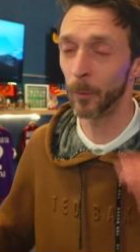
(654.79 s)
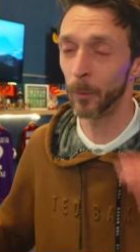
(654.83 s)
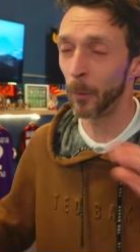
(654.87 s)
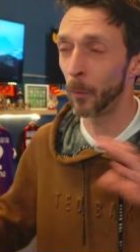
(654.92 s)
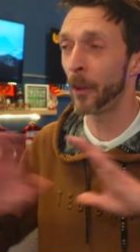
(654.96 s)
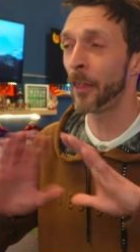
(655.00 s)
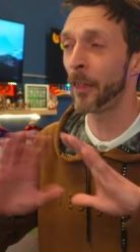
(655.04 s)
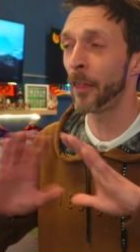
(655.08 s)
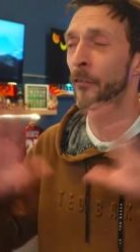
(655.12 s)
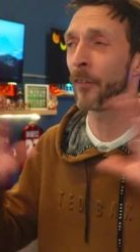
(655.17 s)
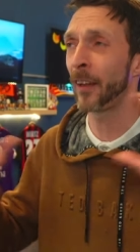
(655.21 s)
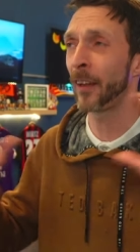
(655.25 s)
It's been
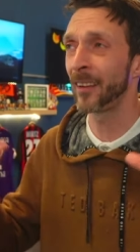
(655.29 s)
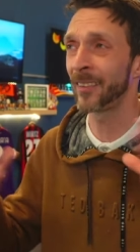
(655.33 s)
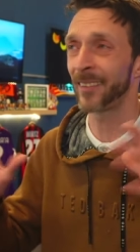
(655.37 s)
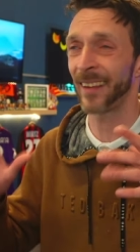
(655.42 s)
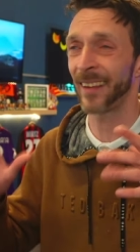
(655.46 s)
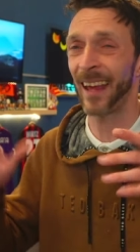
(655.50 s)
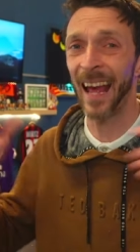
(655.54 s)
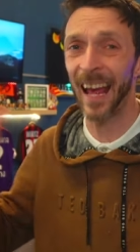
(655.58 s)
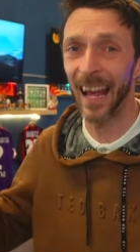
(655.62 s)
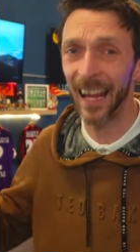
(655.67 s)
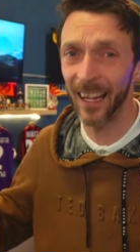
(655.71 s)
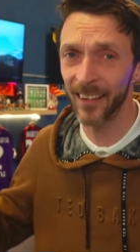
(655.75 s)
one of the things
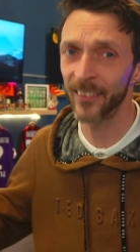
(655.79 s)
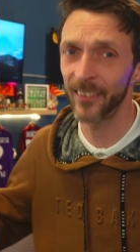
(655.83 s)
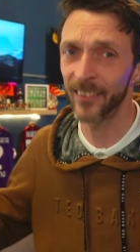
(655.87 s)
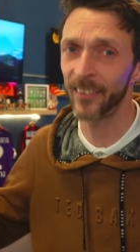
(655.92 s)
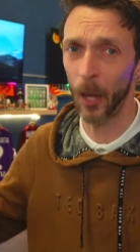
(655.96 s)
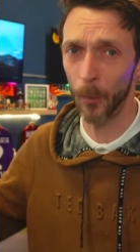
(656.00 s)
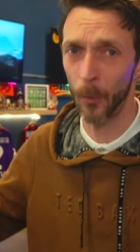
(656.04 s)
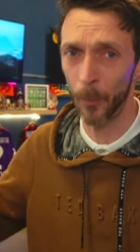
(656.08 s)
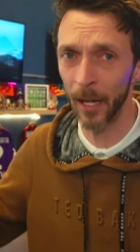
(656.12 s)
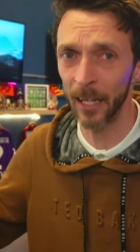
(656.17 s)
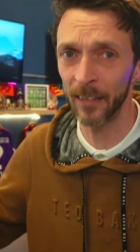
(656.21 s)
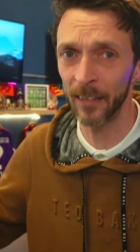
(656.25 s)
that has
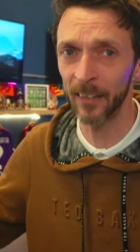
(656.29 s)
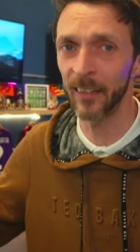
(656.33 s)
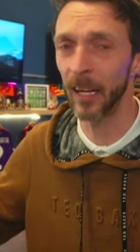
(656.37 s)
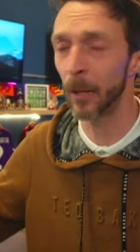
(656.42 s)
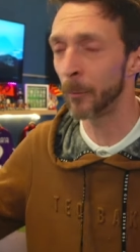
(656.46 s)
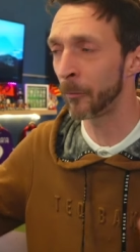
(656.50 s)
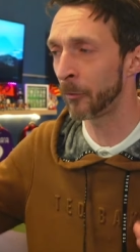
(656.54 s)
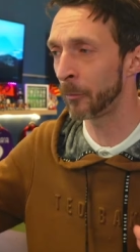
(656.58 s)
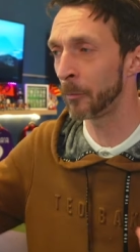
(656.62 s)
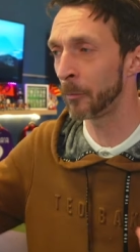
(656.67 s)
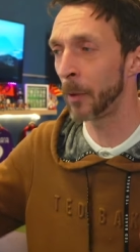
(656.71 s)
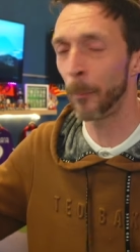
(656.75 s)
separated
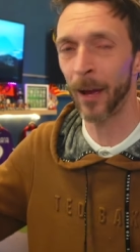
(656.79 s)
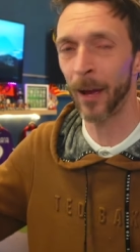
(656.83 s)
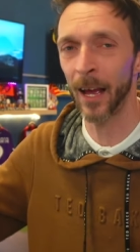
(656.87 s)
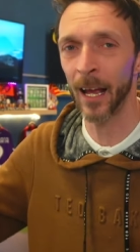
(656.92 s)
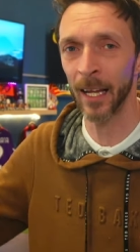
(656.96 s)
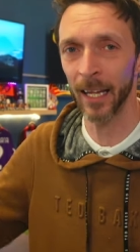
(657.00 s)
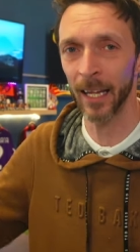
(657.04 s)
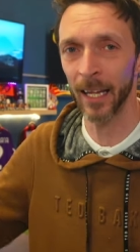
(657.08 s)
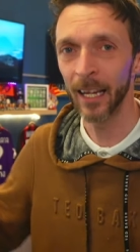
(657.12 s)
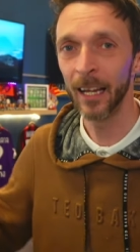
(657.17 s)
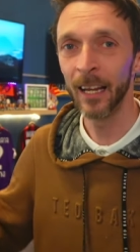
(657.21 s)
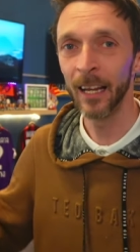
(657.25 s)
them from the
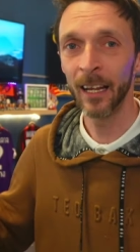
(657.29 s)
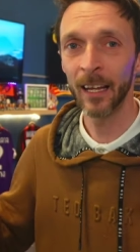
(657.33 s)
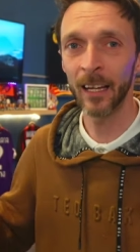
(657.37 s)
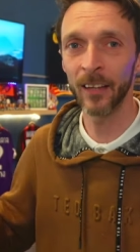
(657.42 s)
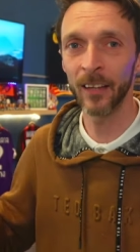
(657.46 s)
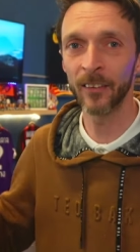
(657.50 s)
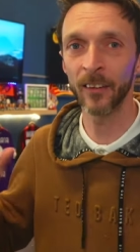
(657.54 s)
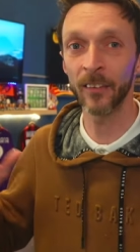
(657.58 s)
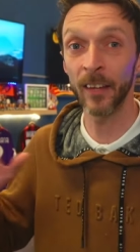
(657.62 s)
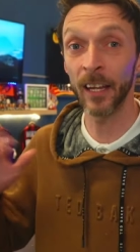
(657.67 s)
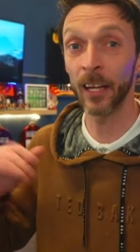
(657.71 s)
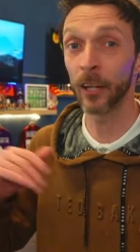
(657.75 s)
pack,
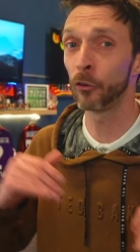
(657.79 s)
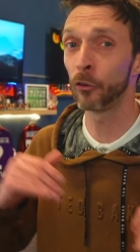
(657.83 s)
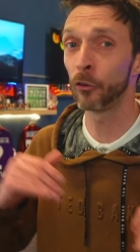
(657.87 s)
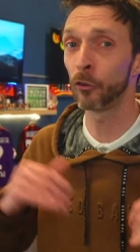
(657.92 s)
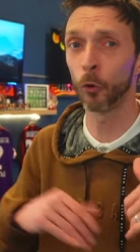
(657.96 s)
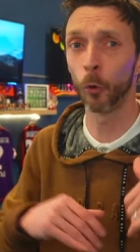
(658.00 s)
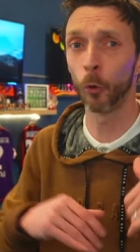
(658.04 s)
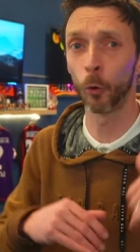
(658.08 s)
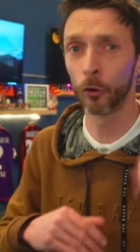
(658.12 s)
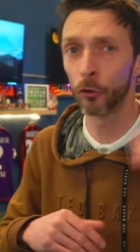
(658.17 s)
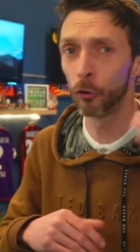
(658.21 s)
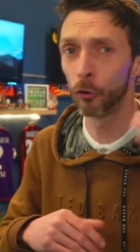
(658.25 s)
is that they can
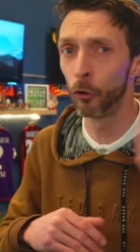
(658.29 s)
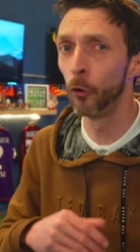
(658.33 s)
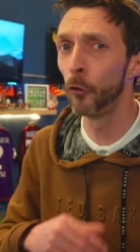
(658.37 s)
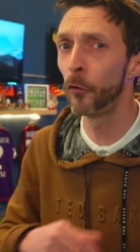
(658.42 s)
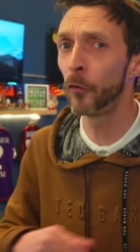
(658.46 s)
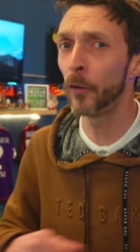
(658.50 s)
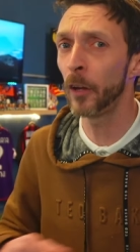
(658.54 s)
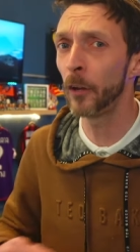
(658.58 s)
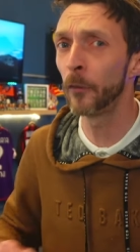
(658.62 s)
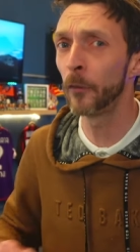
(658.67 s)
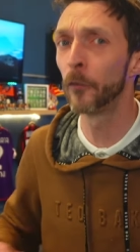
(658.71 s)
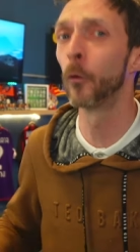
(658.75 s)
score two,
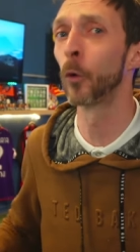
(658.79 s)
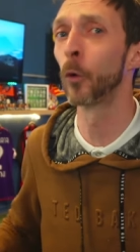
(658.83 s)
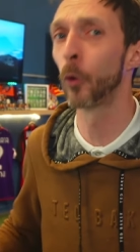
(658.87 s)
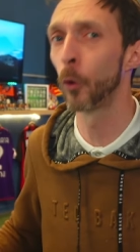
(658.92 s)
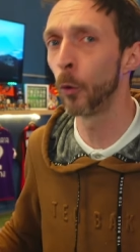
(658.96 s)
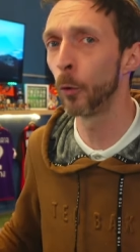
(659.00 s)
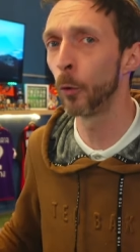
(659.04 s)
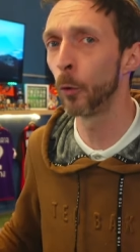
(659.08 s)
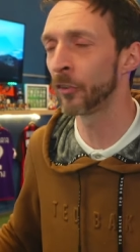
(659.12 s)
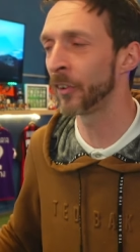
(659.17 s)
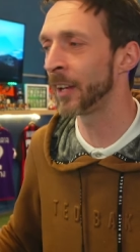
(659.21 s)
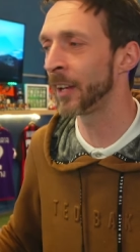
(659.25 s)
three, four
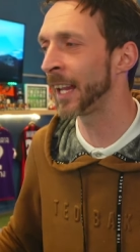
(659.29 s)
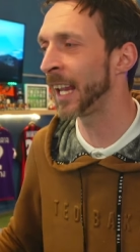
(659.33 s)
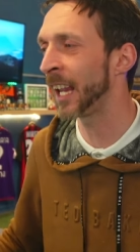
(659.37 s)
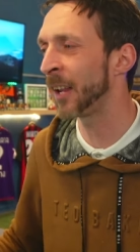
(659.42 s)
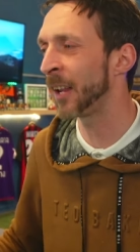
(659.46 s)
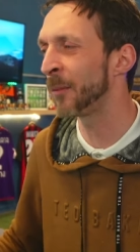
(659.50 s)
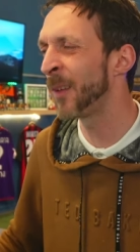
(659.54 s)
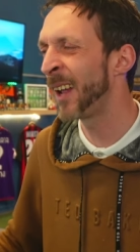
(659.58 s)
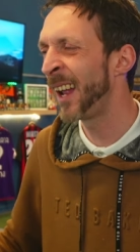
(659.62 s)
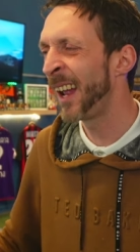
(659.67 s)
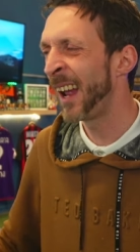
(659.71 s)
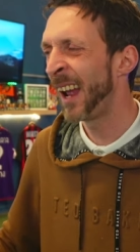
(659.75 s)
goals in a
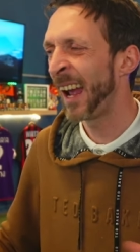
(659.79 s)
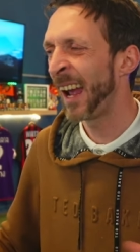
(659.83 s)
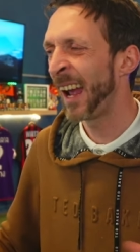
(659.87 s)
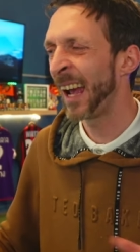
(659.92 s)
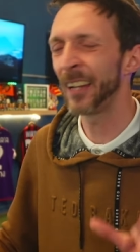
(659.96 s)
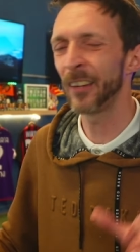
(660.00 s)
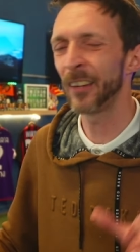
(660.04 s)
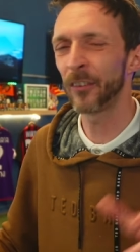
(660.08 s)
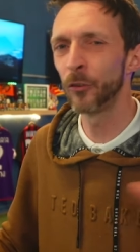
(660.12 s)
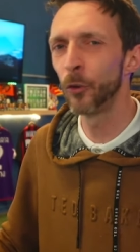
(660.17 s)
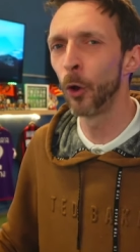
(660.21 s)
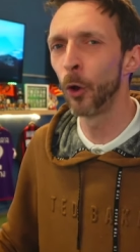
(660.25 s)
game,
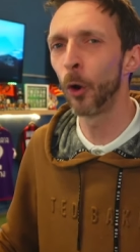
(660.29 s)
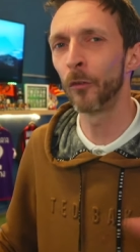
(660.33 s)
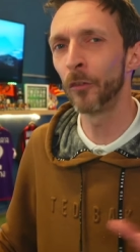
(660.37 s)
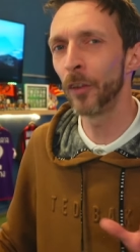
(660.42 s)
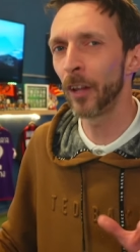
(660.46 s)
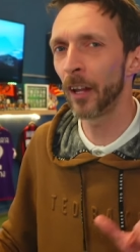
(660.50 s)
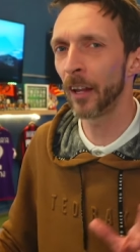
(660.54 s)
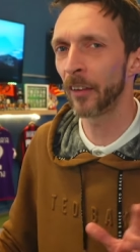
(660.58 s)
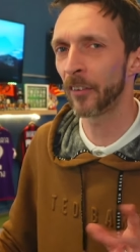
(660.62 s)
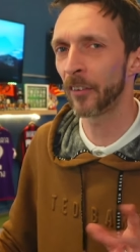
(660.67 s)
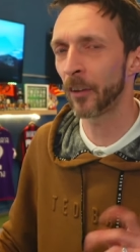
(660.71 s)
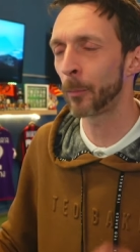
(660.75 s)
and it's not
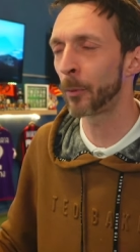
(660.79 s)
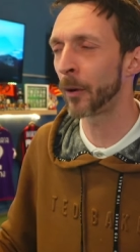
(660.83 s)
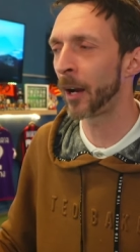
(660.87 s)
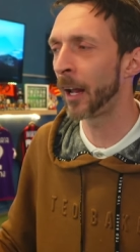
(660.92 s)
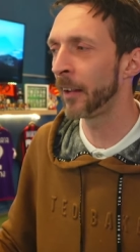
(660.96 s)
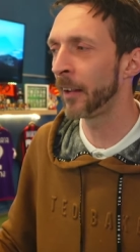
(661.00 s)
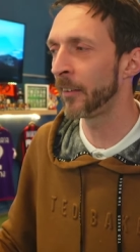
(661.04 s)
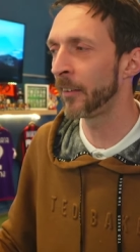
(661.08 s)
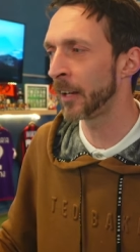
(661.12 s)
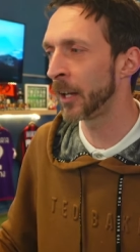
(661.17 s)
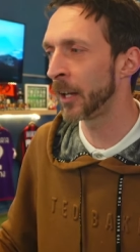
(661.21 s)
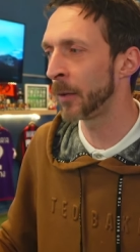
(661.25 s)
really a
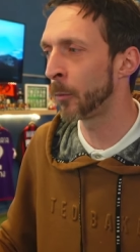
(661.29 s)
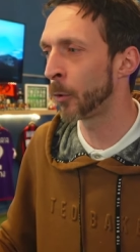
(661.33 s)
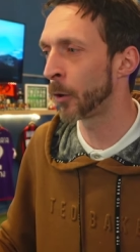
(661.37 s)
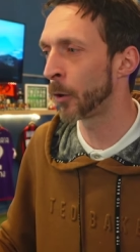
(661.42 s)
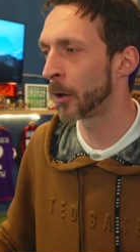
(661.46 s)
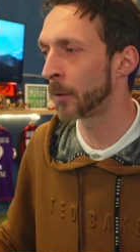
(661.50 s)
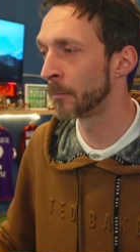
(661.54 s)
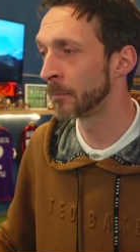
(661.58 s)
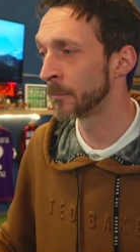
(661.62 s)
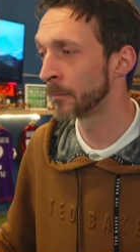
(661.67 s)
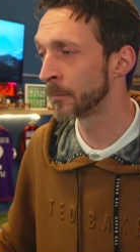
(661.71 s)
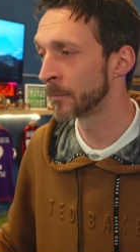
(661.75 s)
surprise
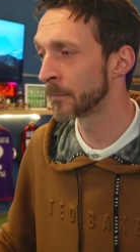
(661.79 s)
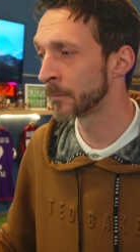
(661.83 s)
anymore.